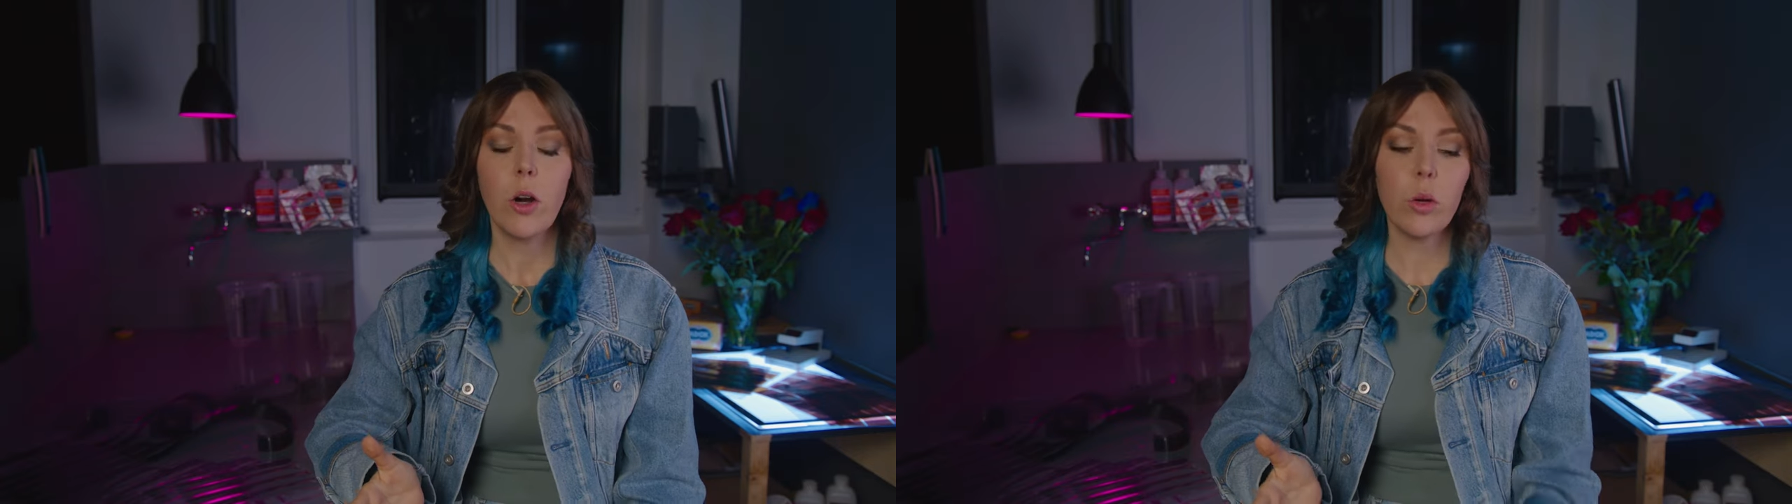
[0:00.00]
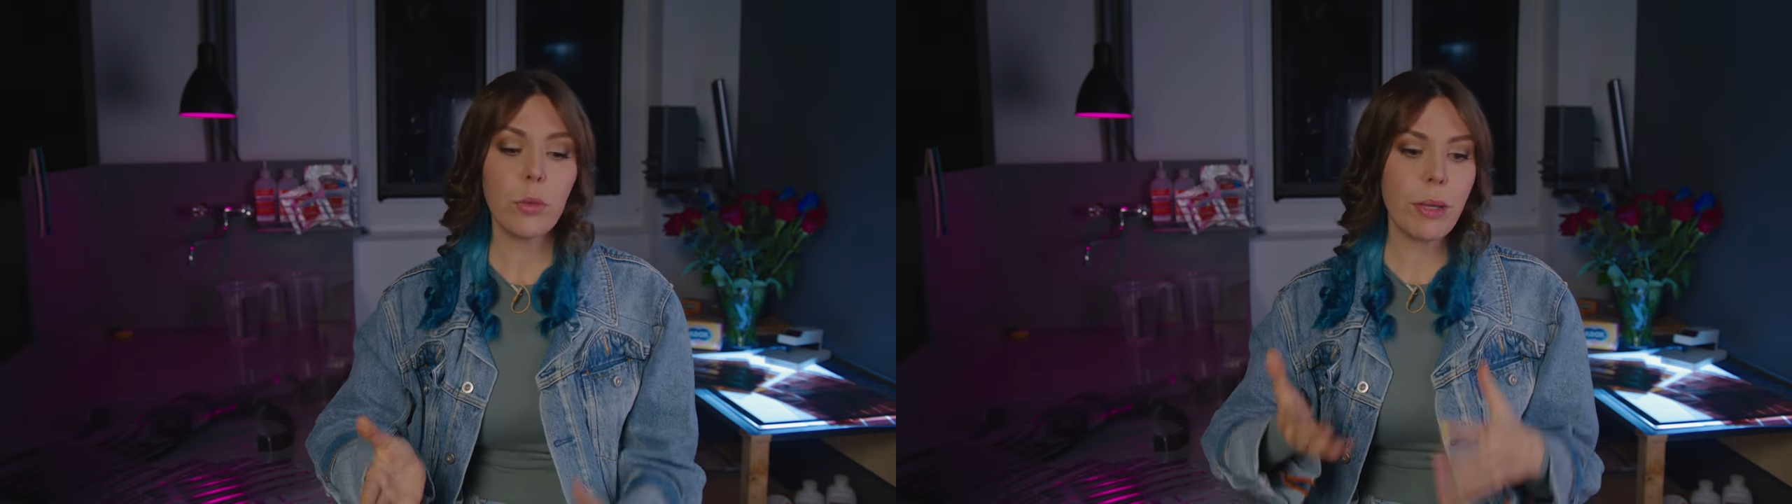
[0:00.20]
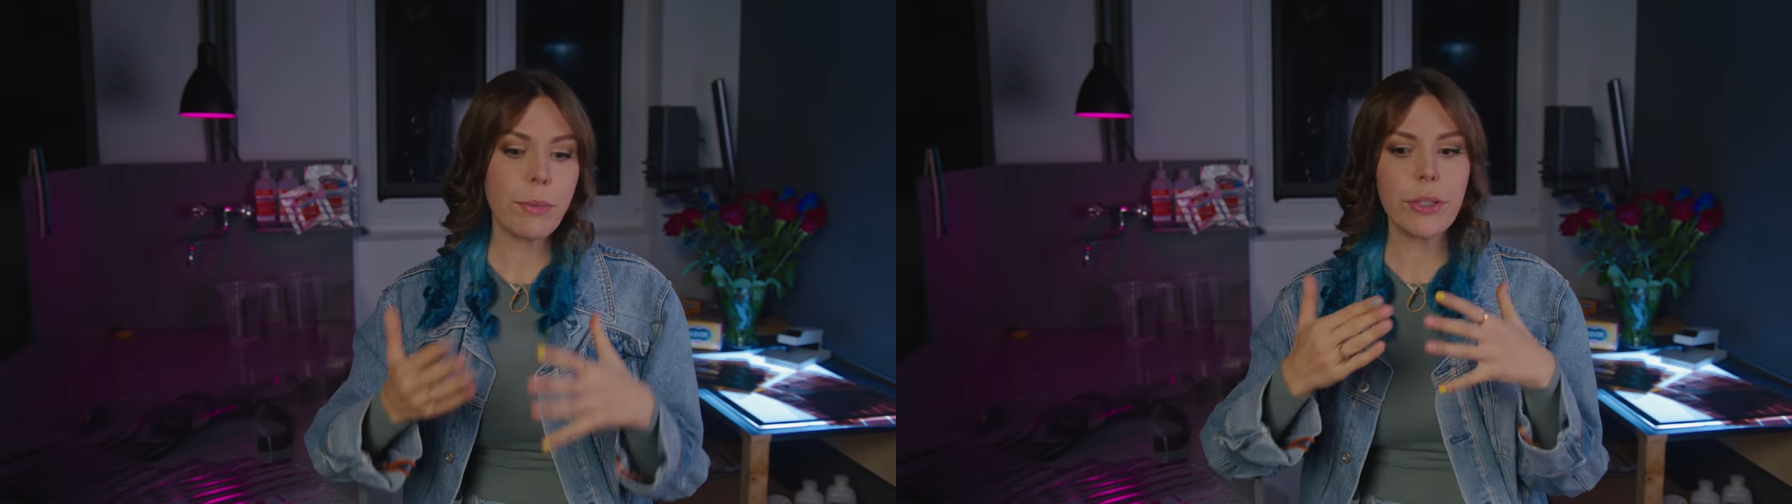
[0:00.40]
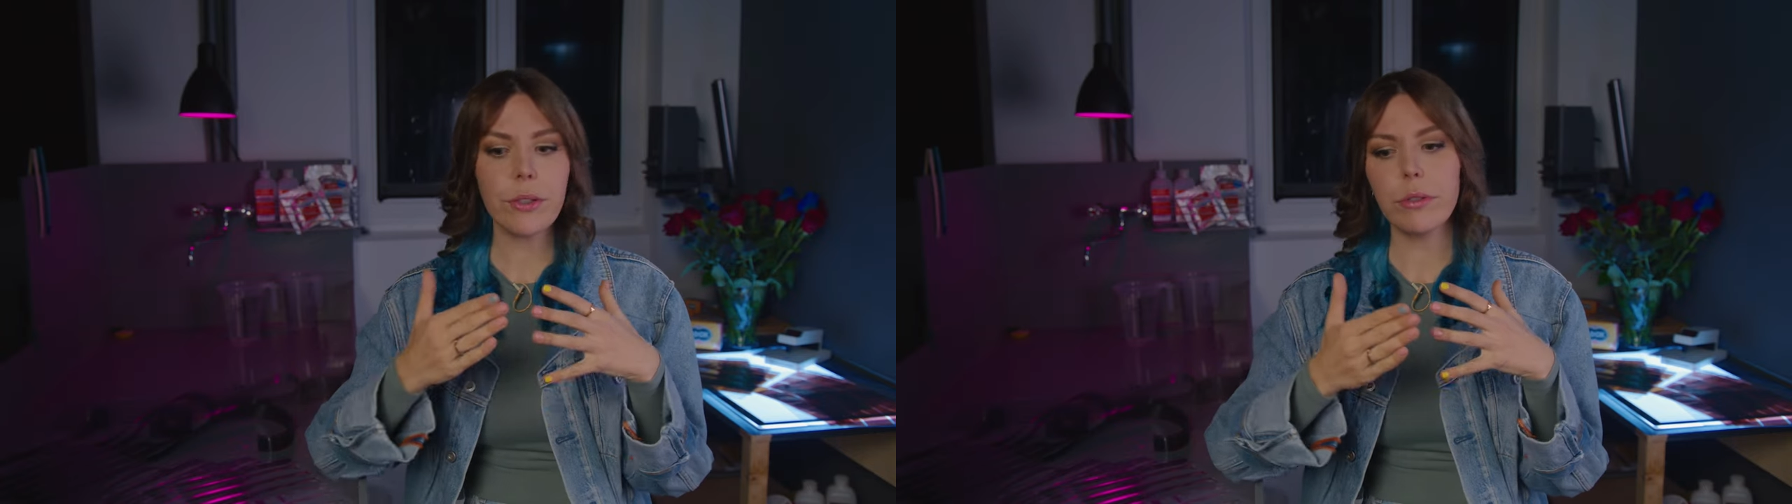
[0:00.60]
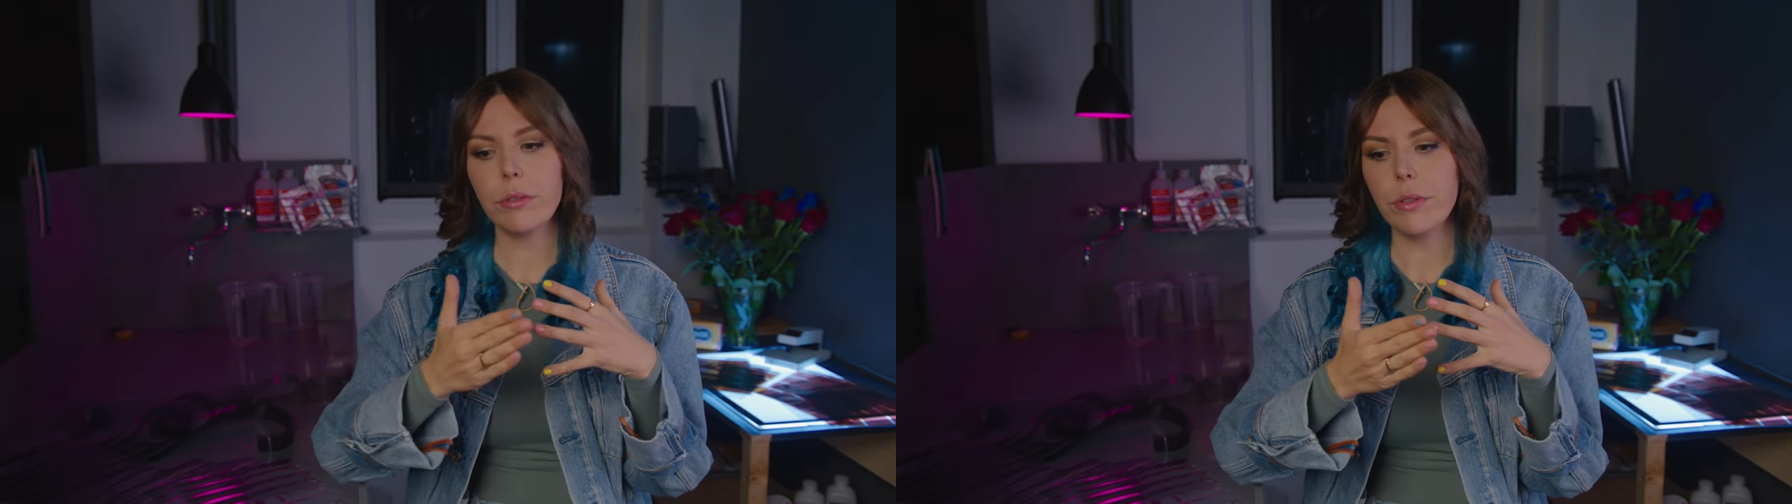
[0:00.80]
or maybe
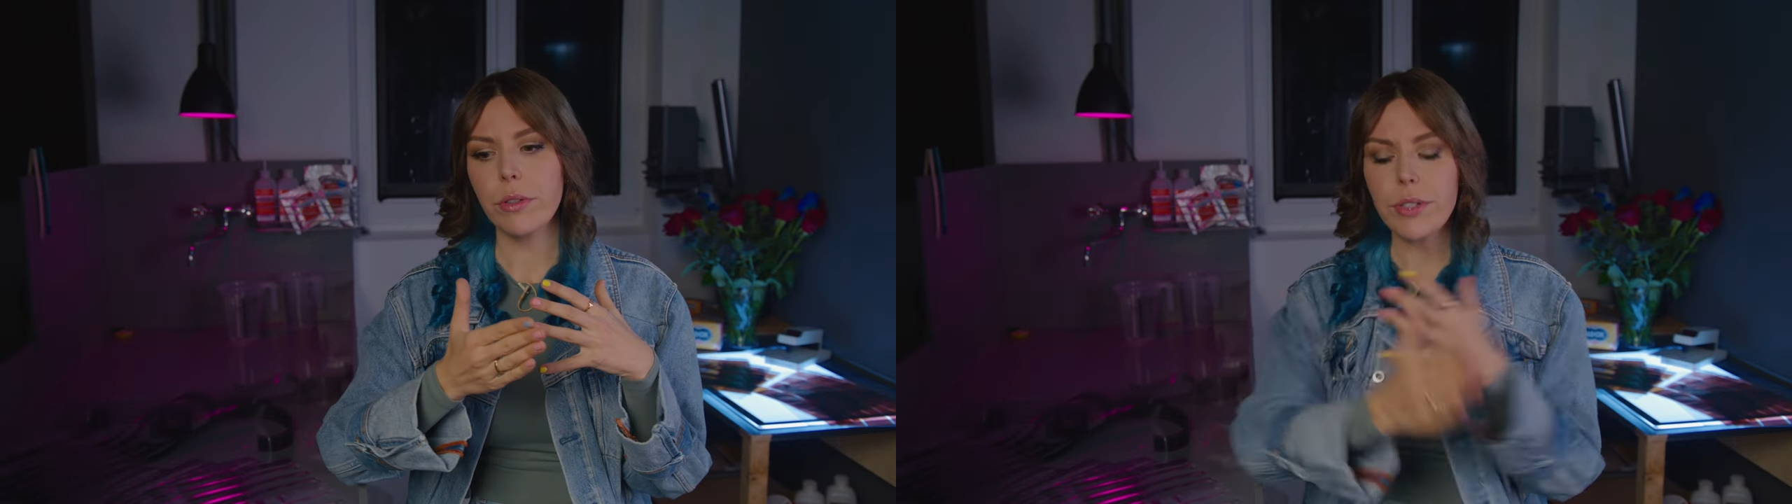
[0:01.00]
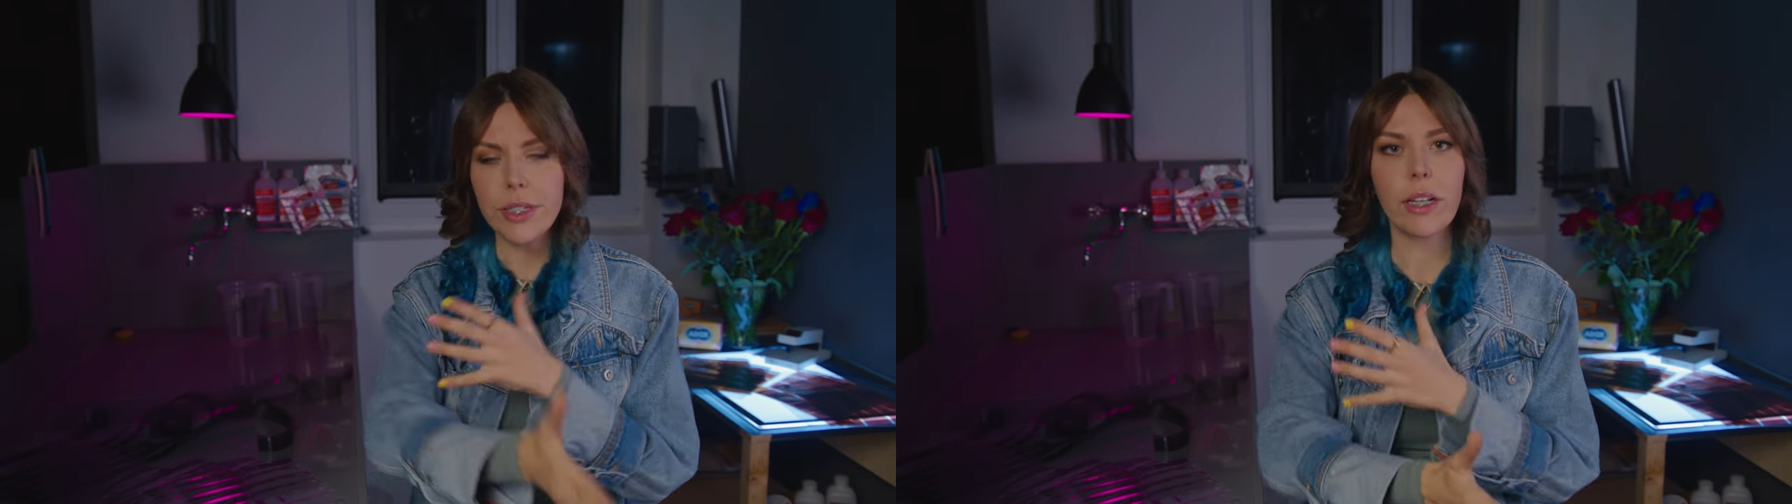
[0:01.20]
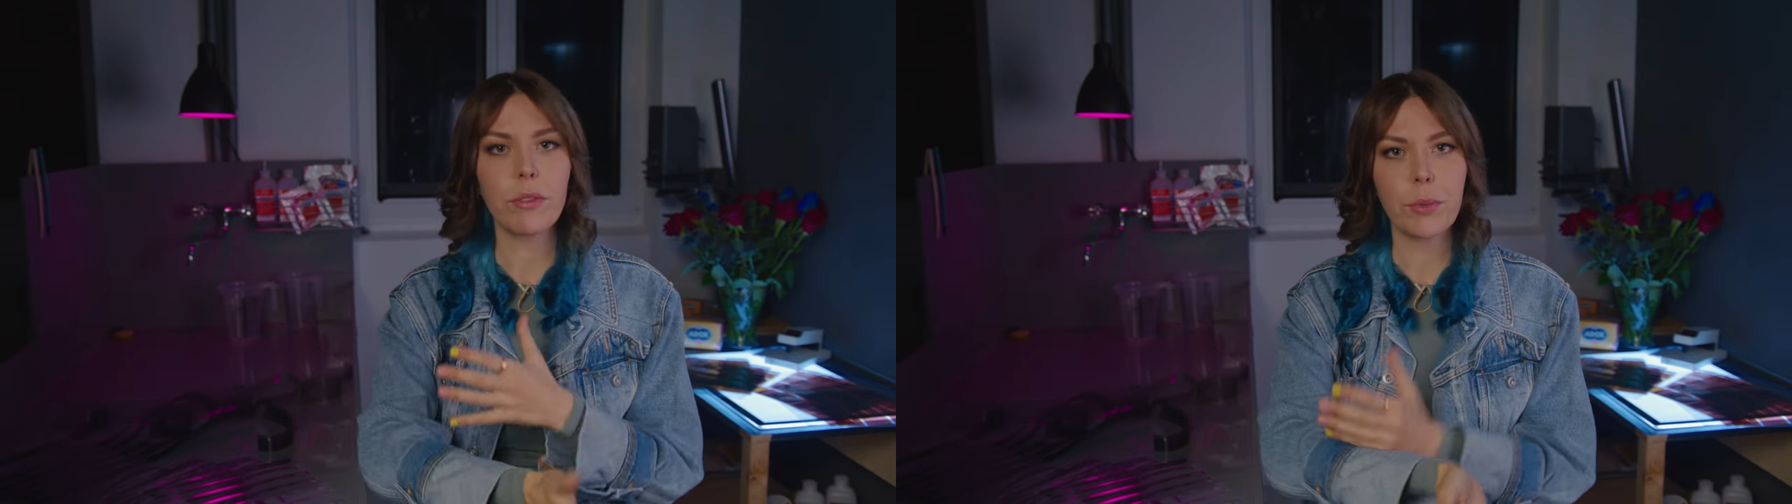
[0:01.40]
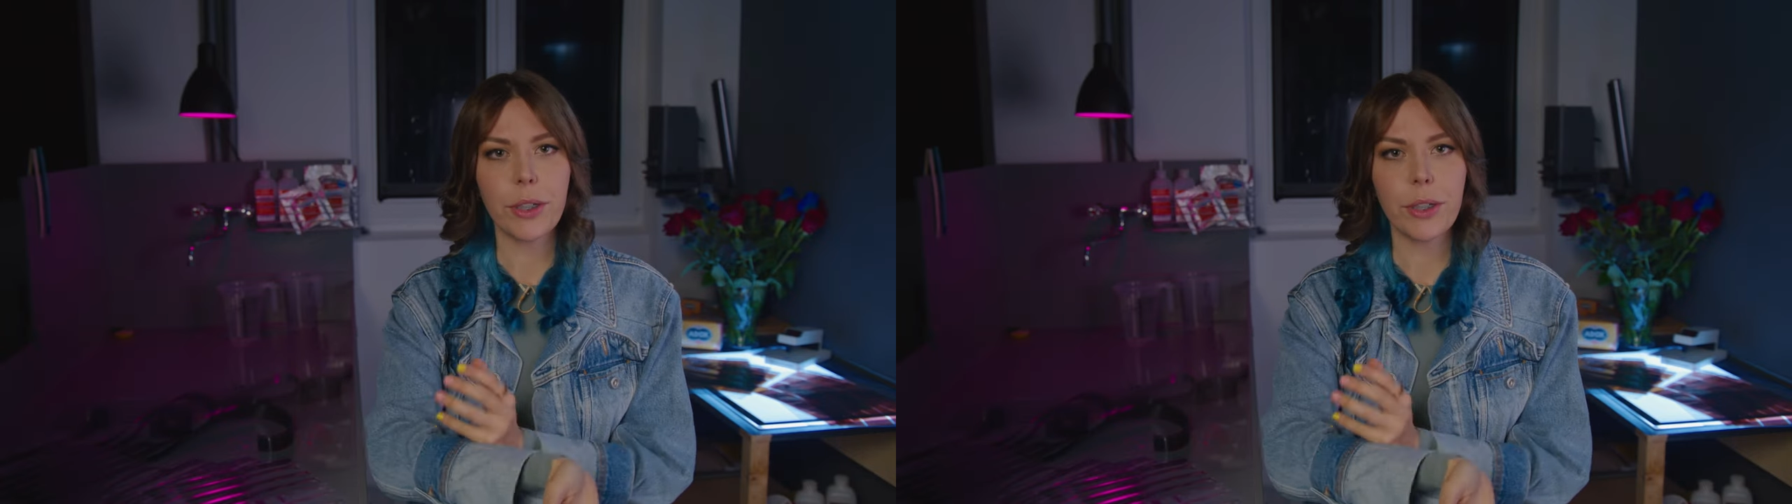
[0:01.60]
you yourself